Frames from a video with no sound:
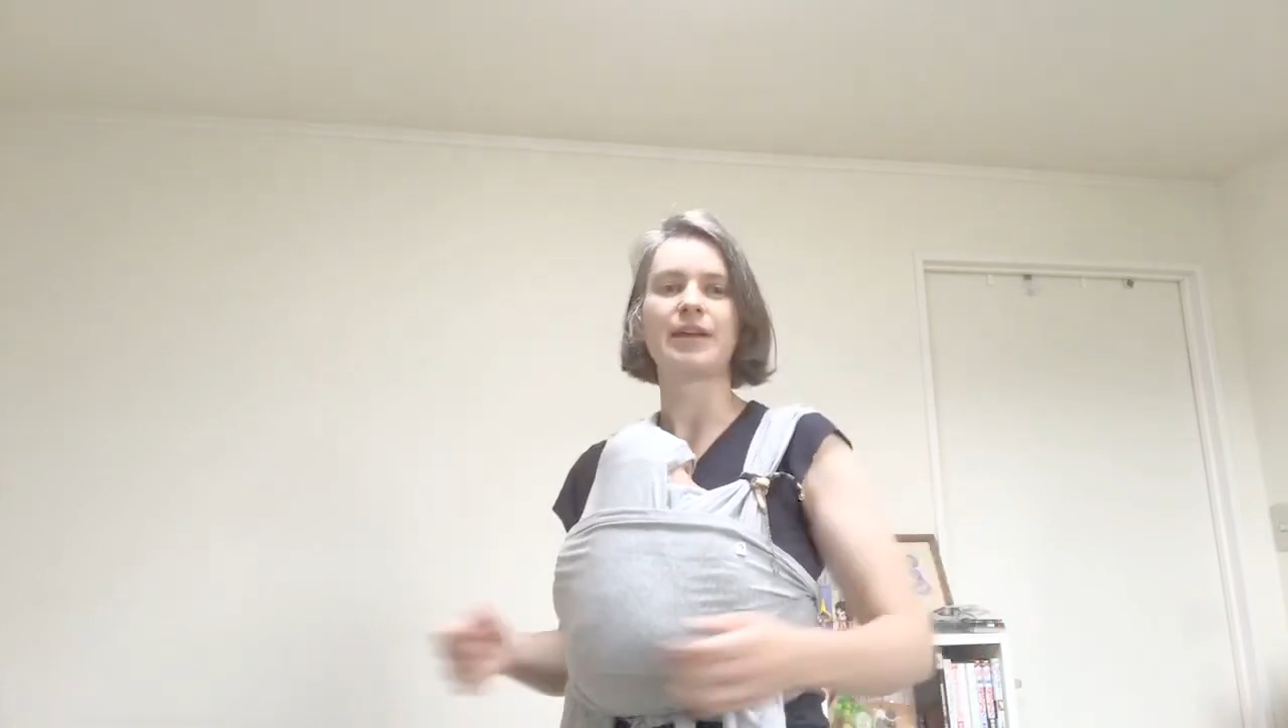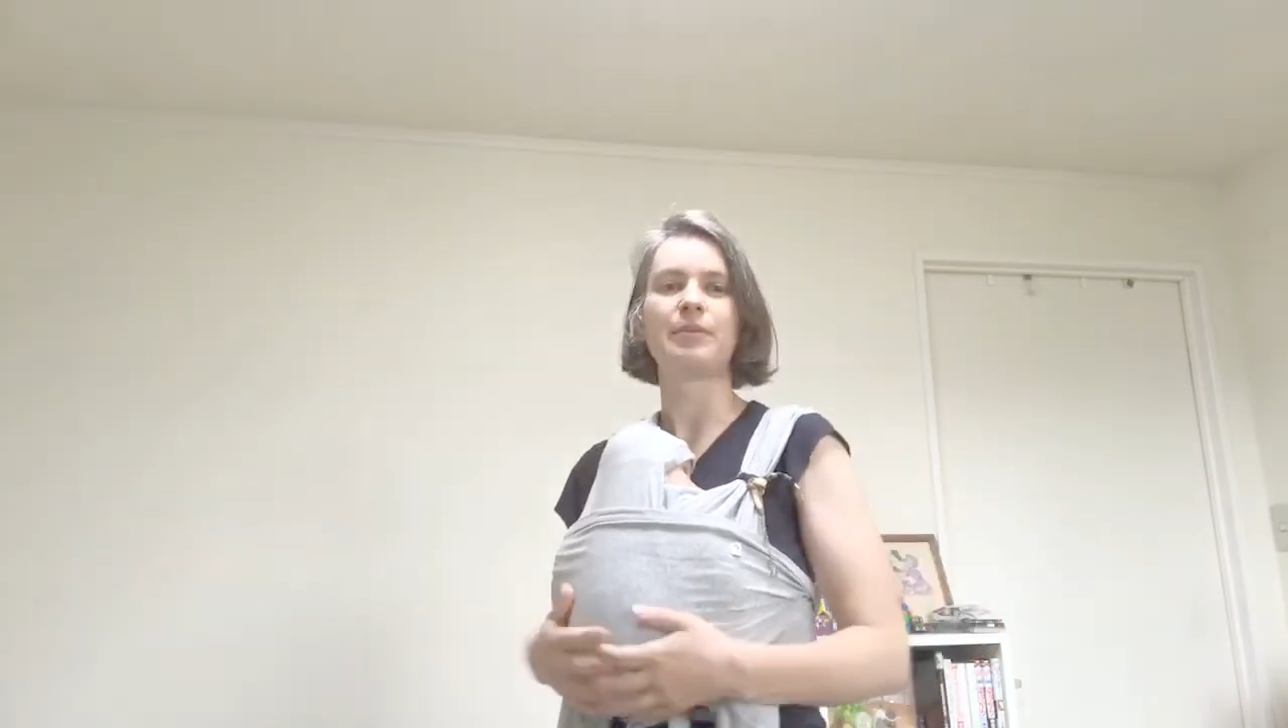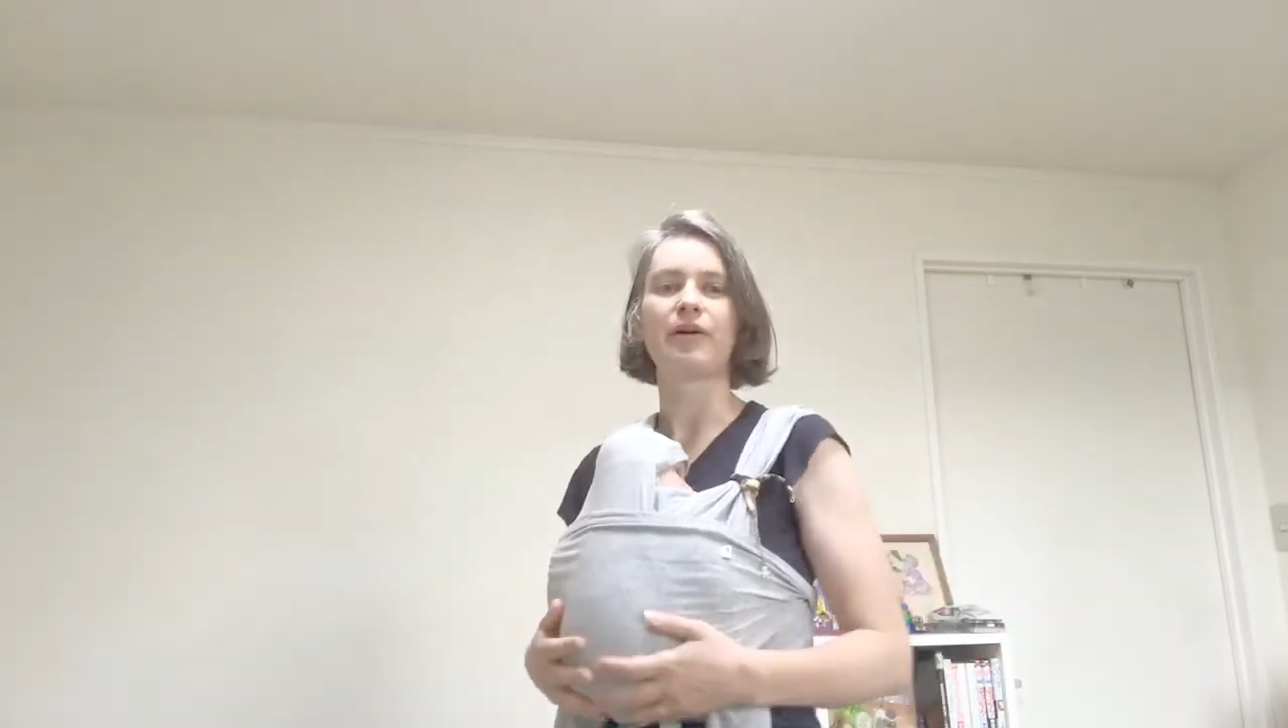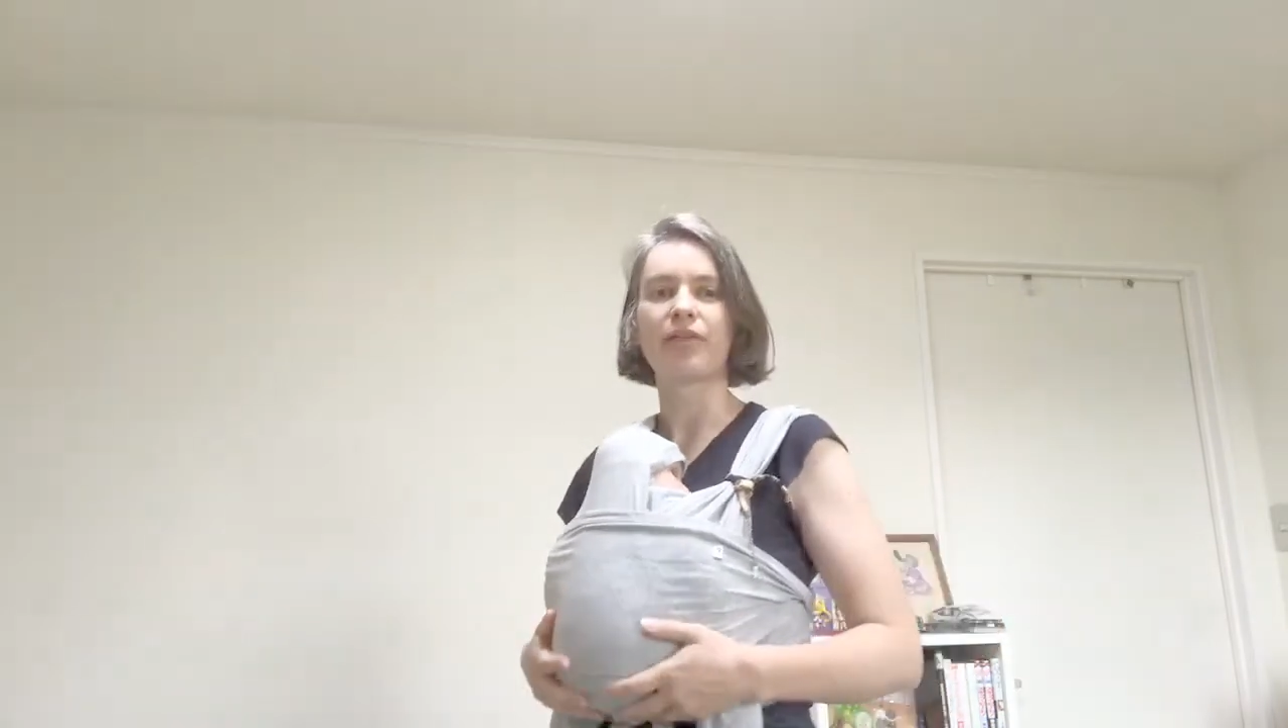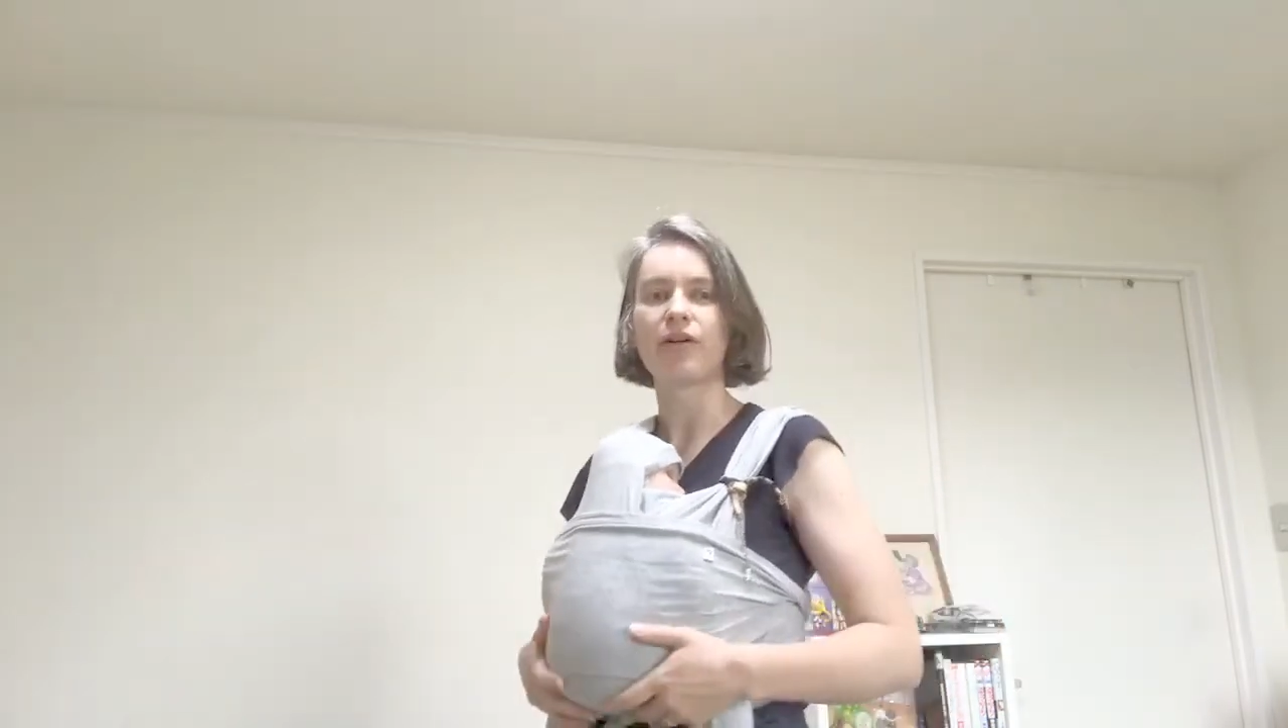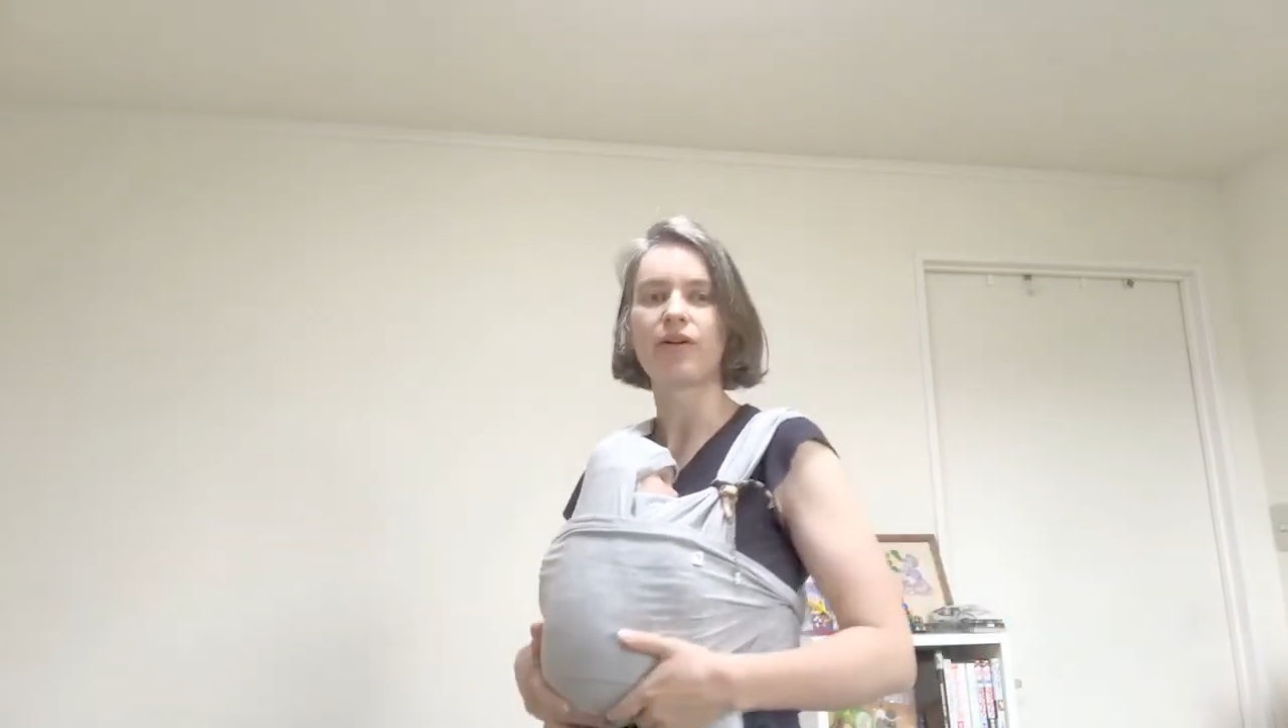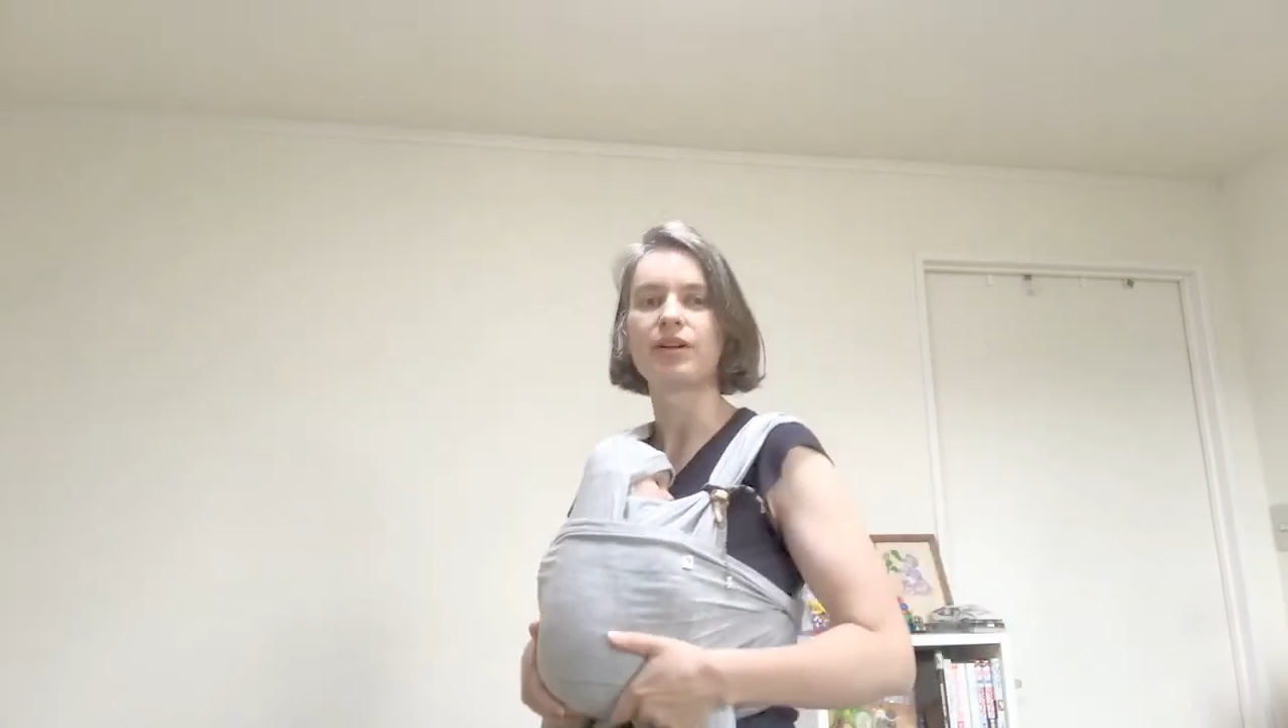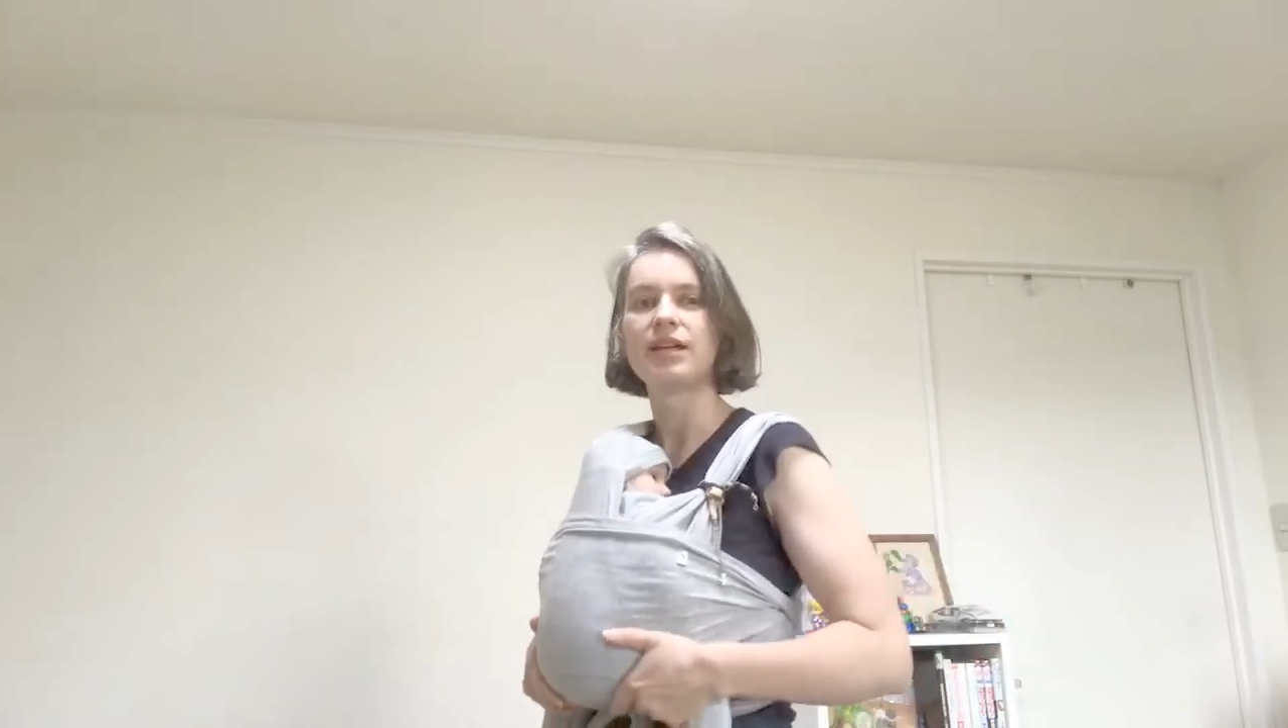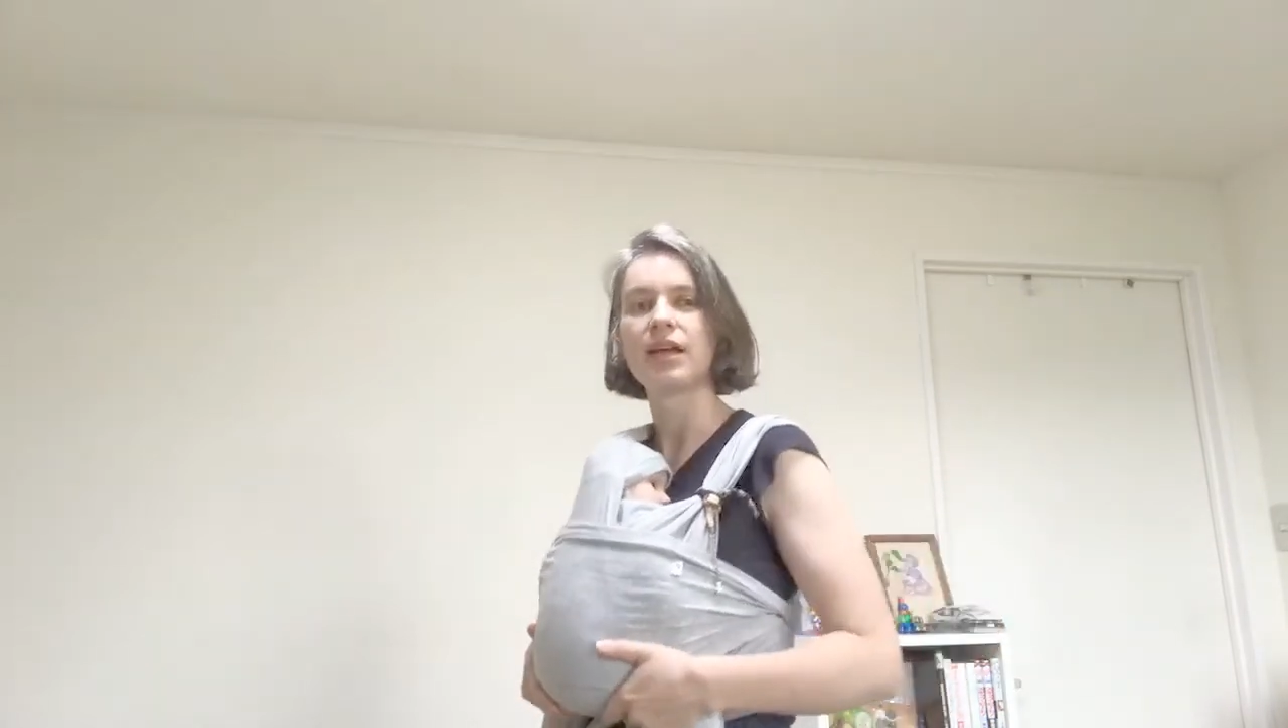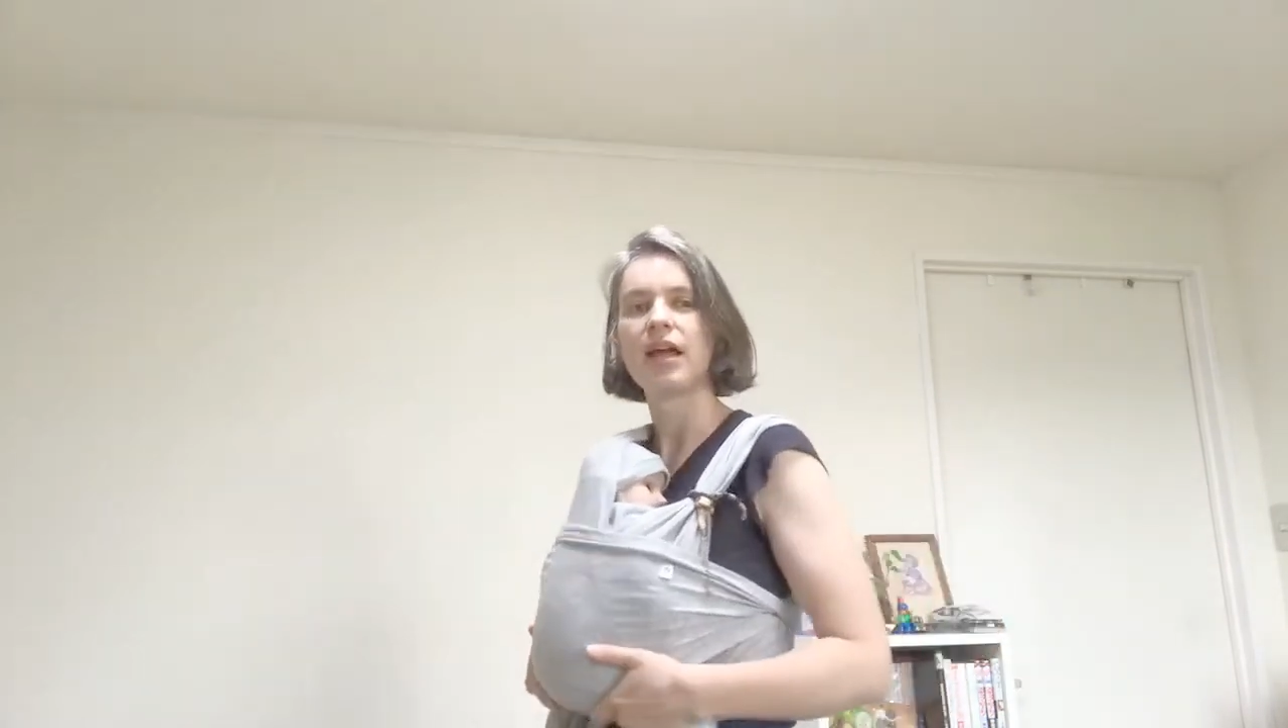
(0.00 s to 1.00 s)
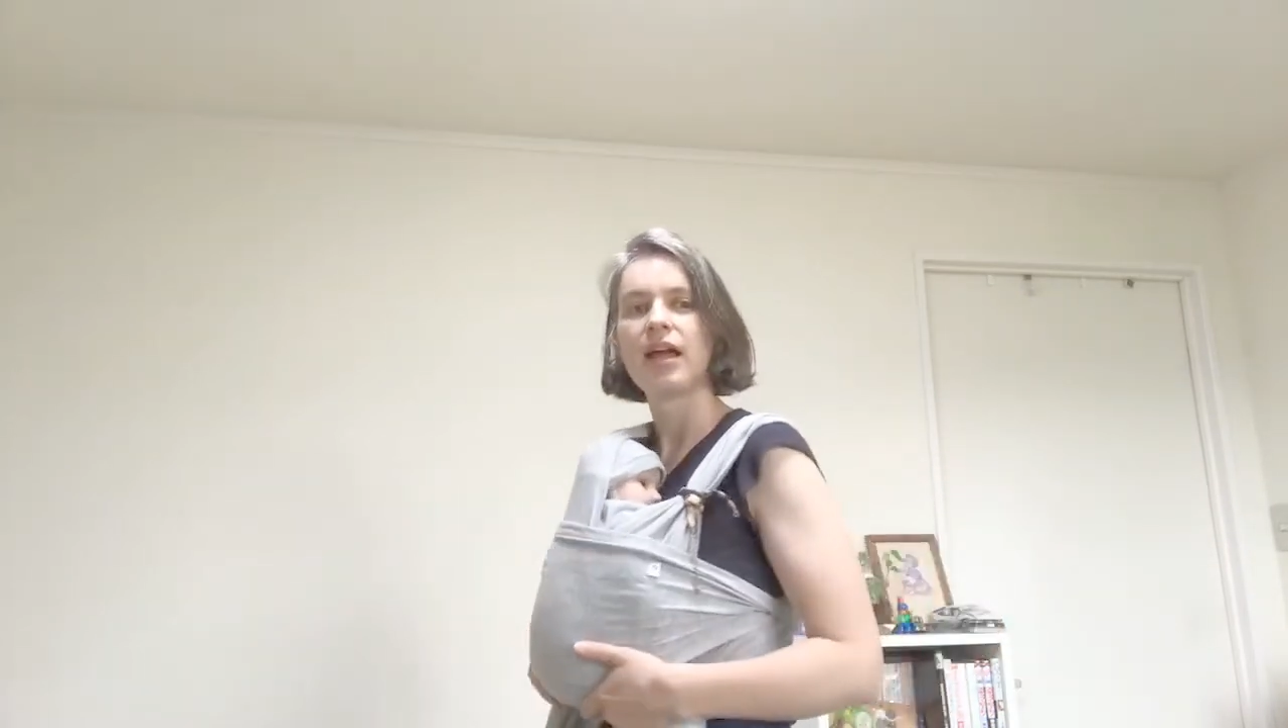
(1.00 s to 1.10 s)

about the Conny?